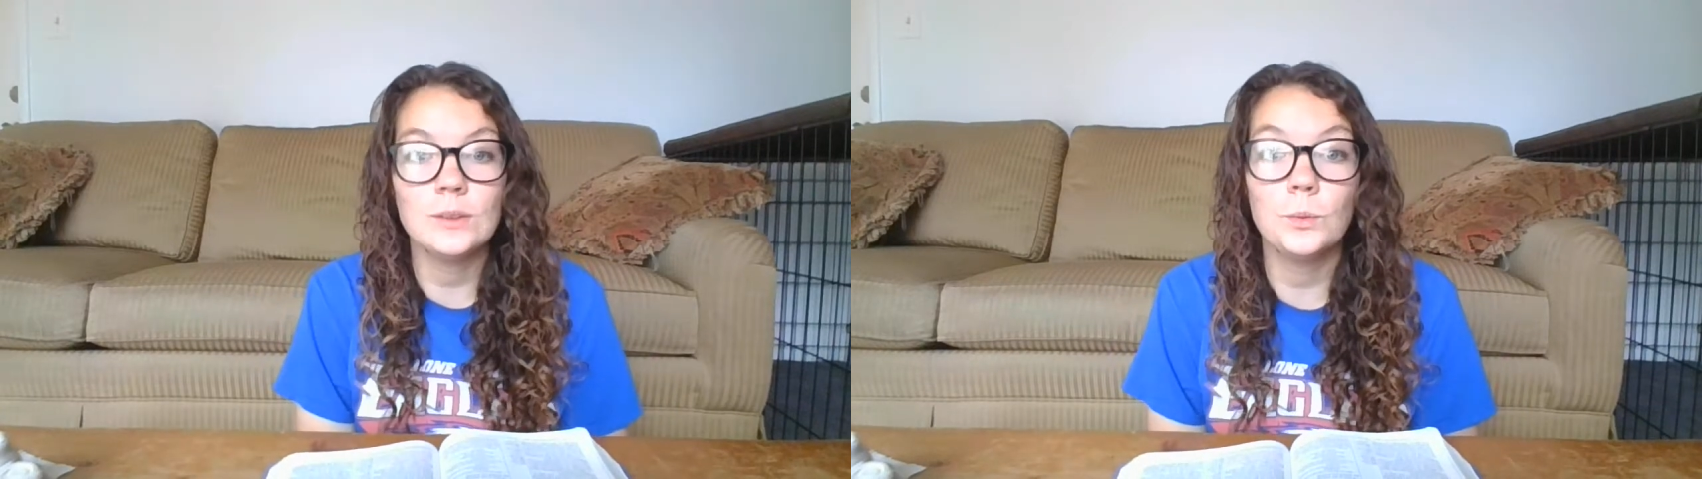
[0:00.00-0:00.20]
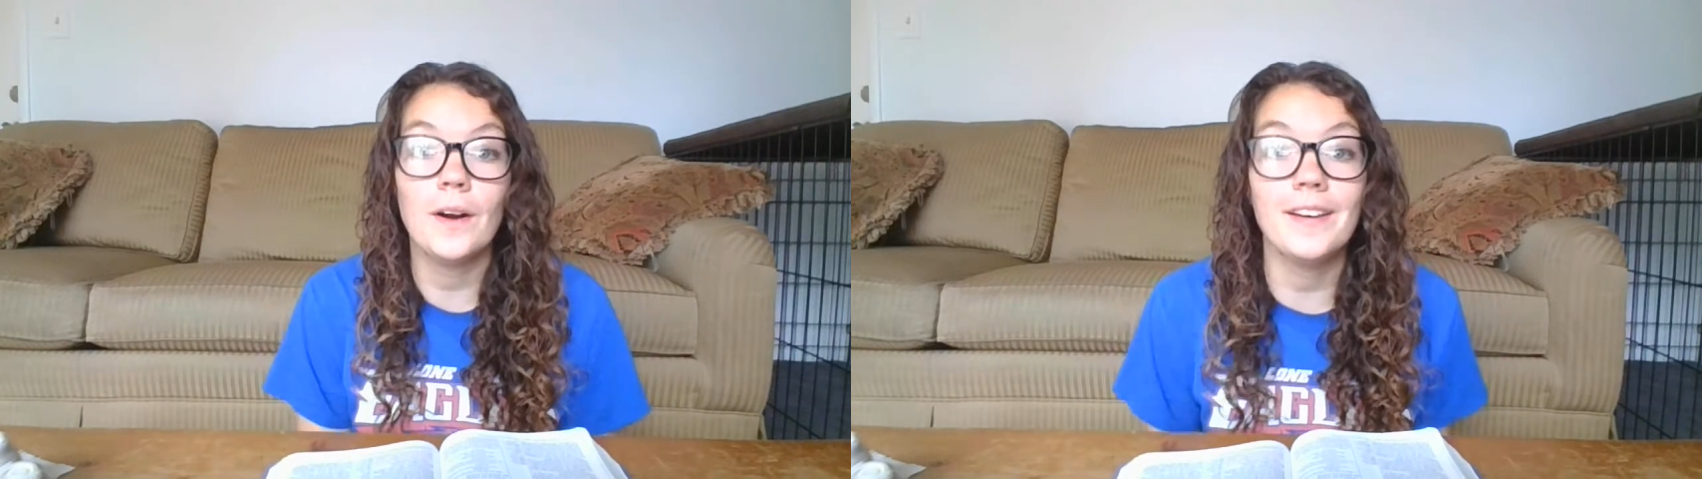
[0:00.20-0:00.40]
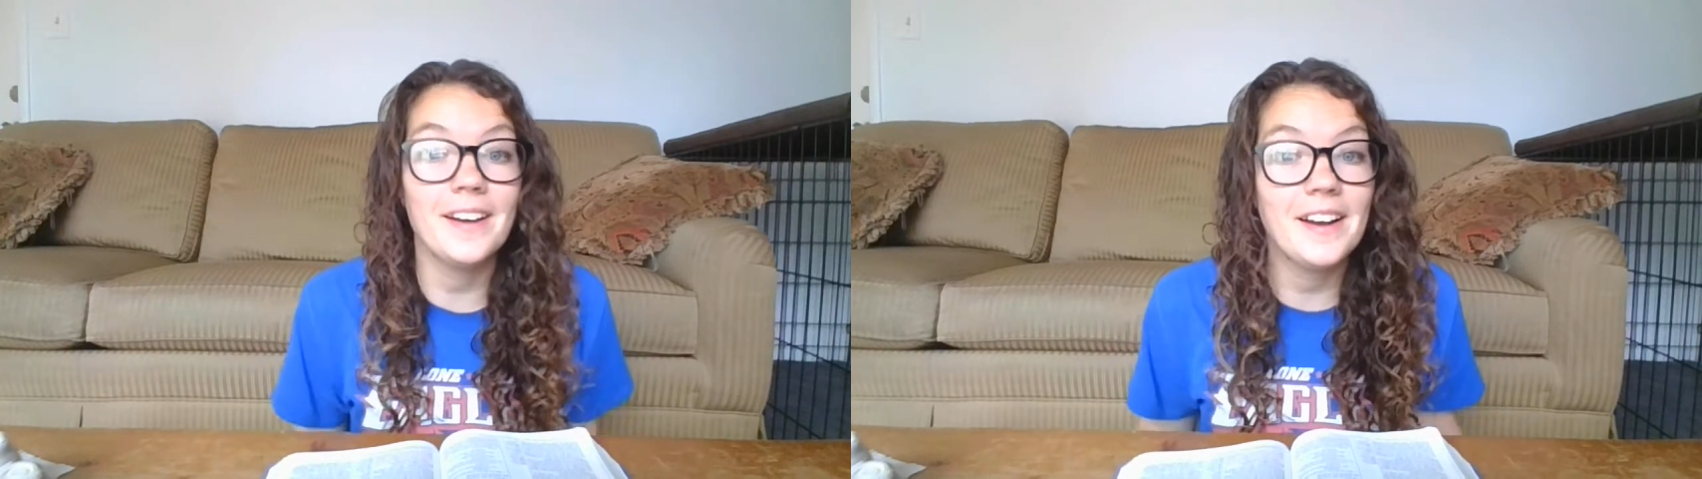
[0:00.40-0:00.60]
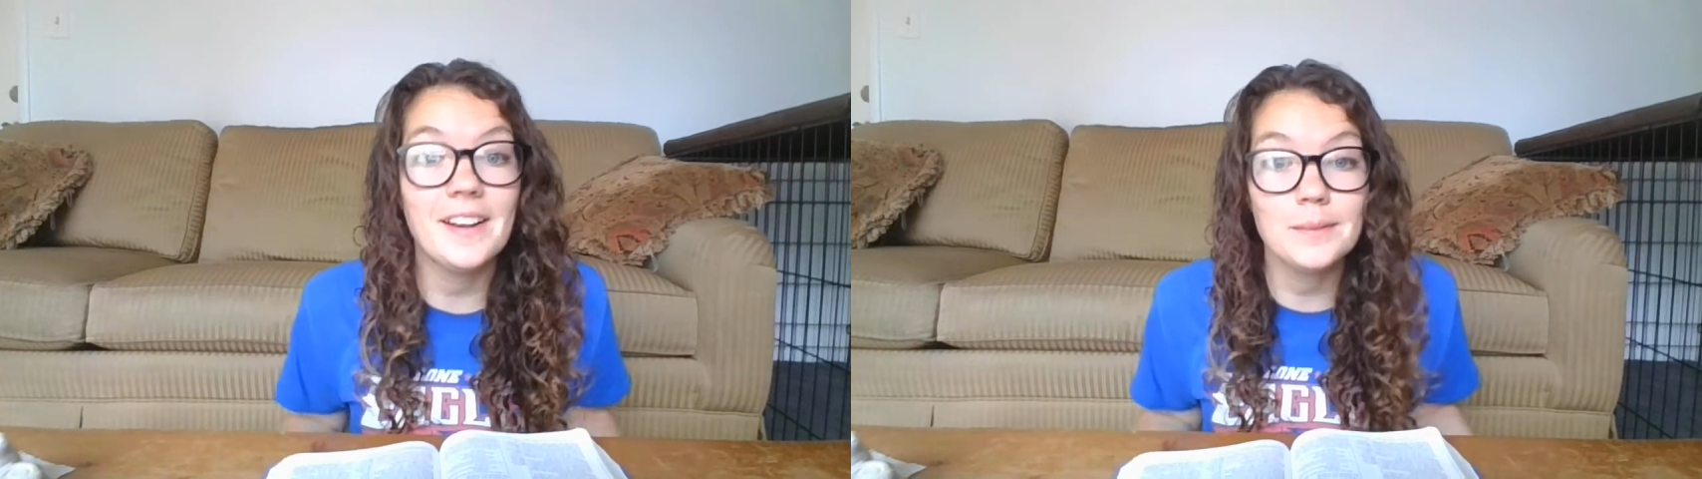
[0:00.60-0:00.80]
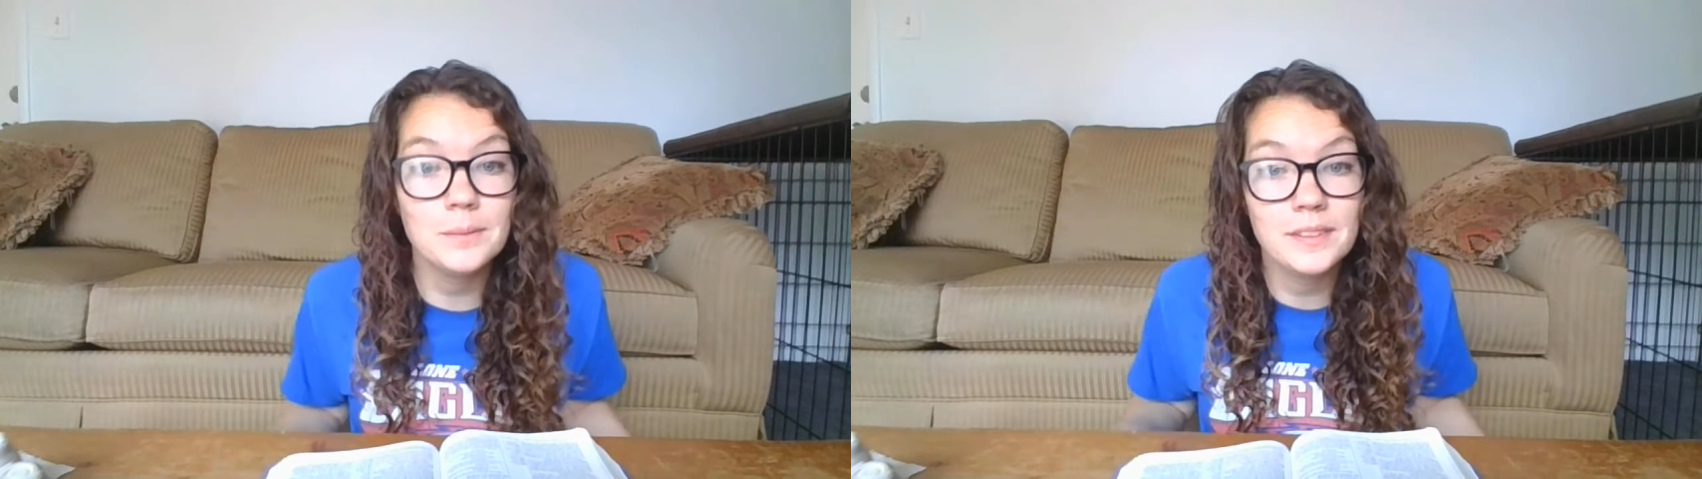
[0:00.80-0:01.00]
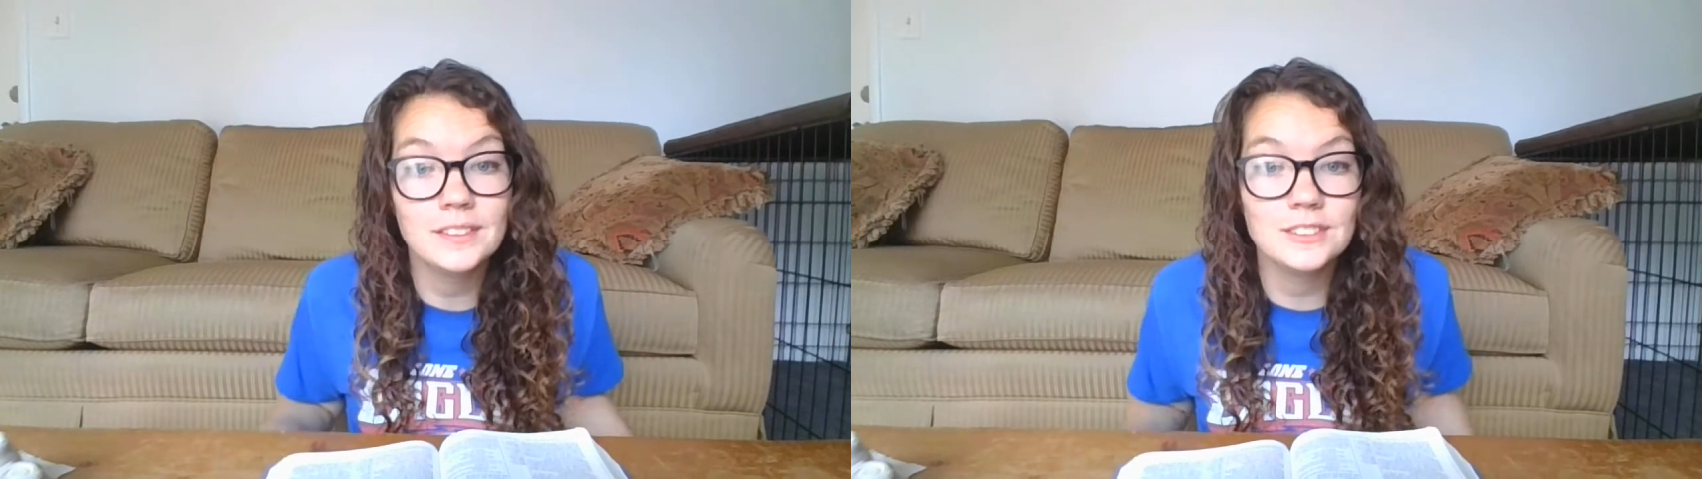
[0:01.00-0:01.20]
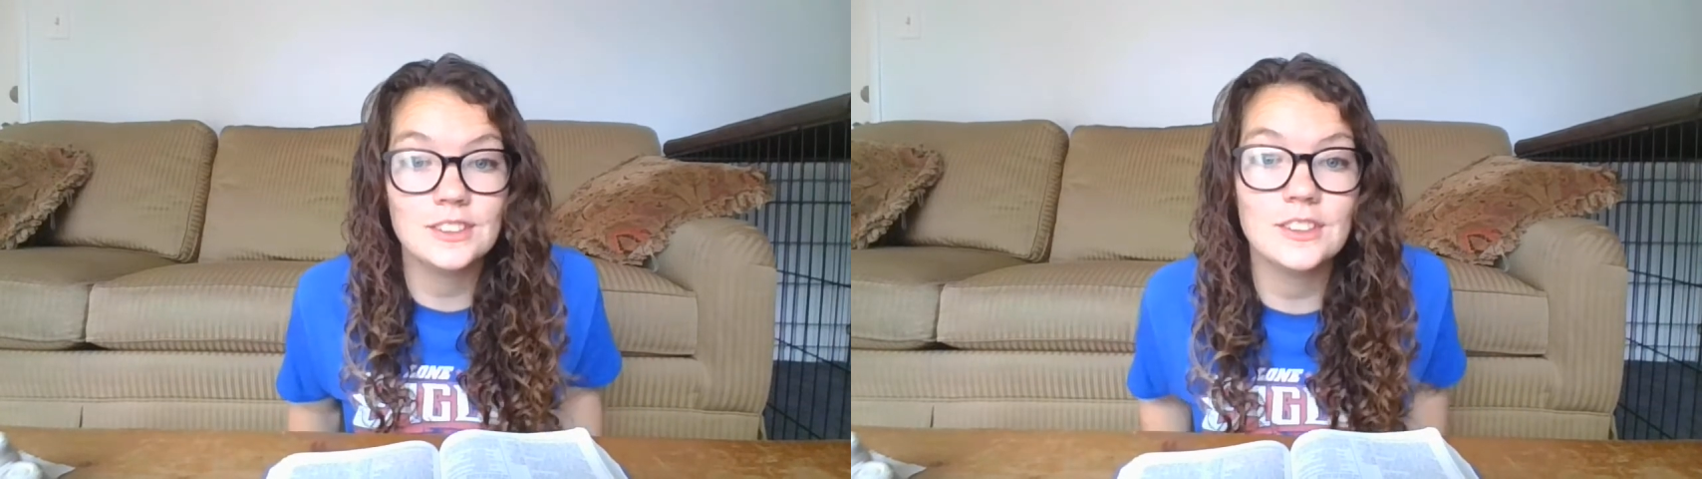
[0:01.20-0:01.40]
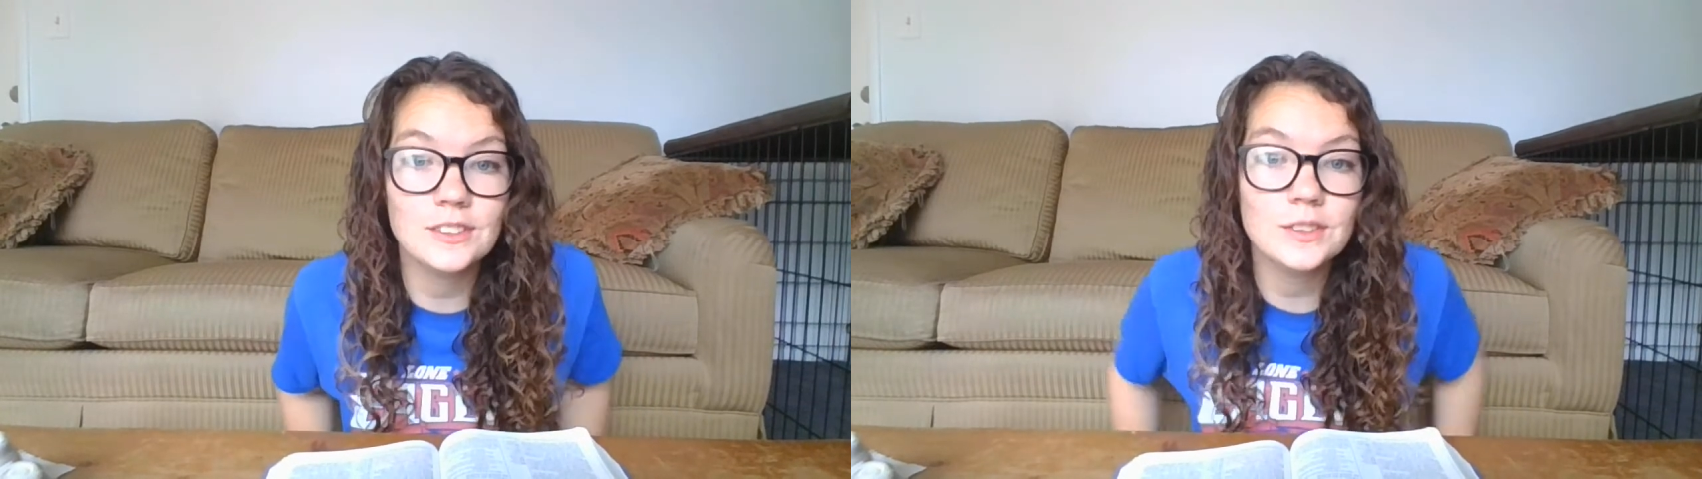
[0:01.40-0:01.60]
Welcome
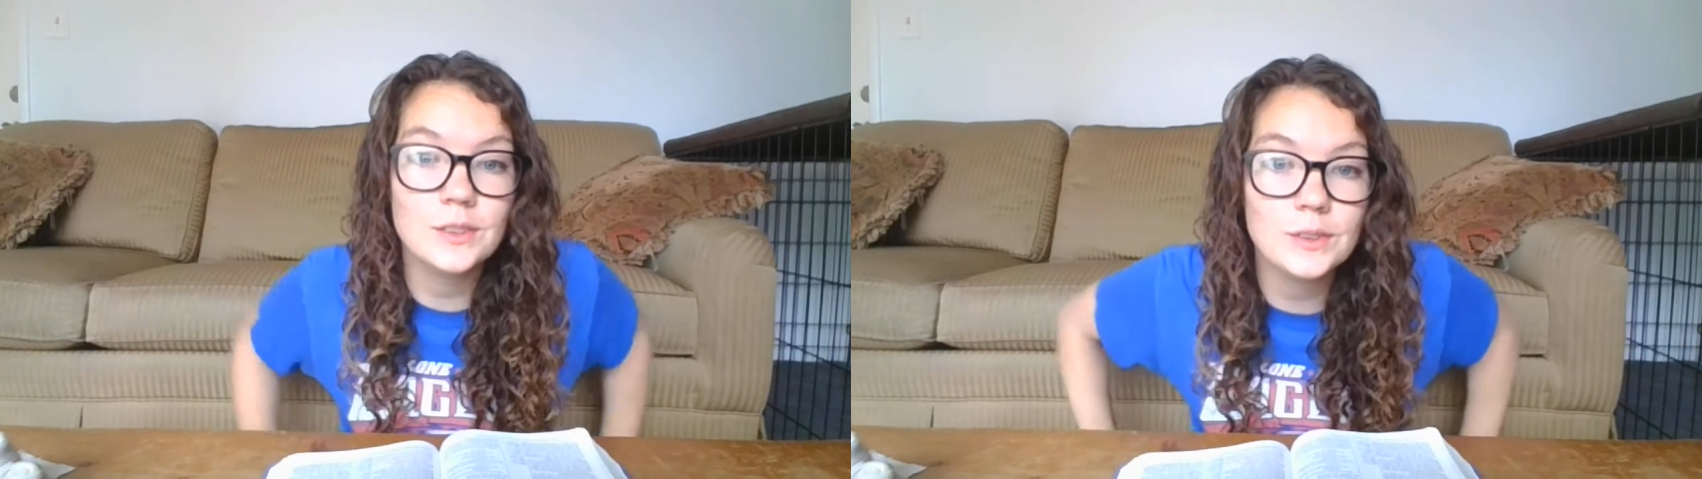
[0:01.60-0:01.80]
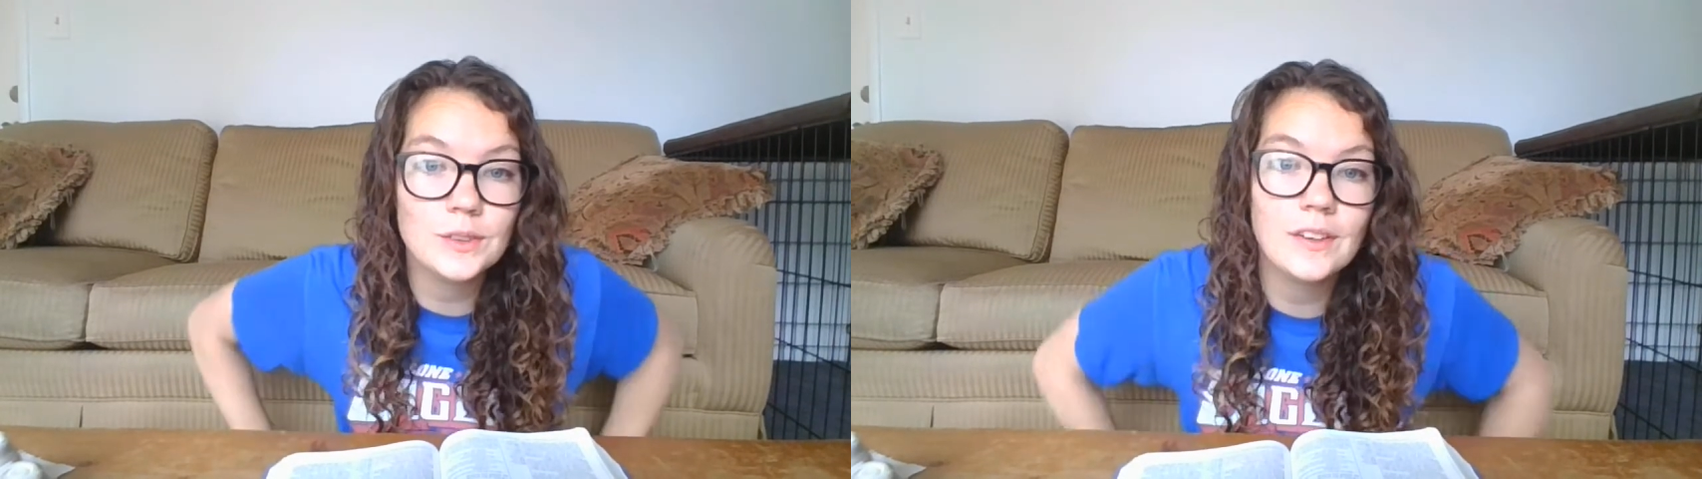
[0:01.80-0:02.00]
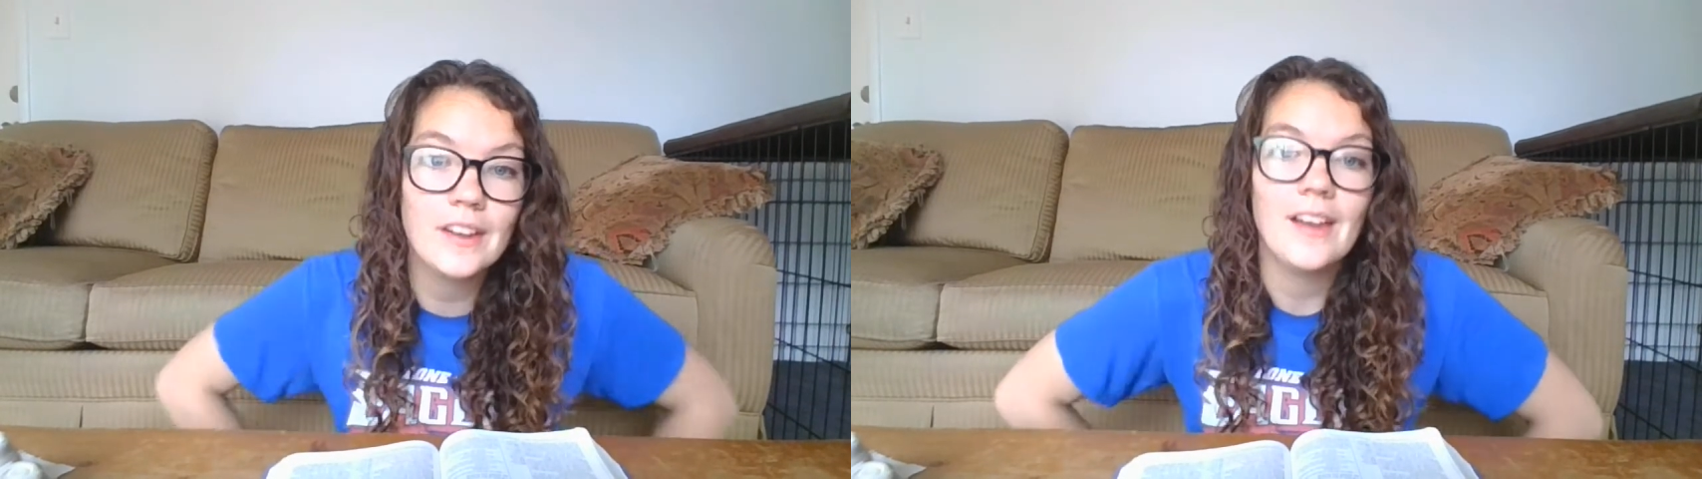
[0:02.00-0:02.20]
to